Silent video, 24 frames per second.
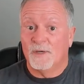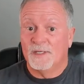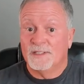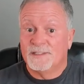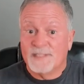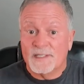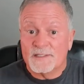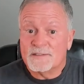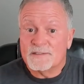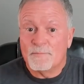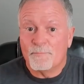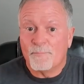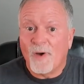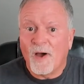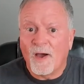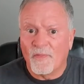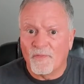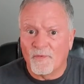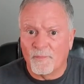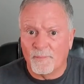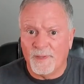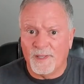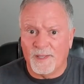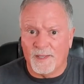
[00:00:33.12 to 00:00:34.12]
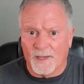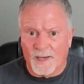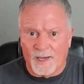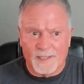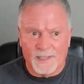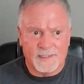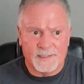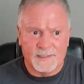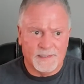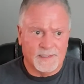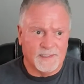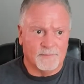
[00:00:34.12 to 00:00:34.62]
it doesn't bother me. I
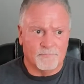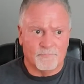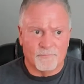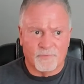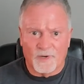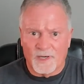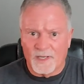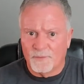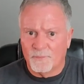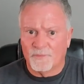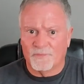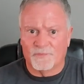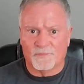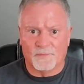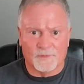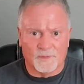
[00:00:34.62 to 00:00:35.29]
can eat bread with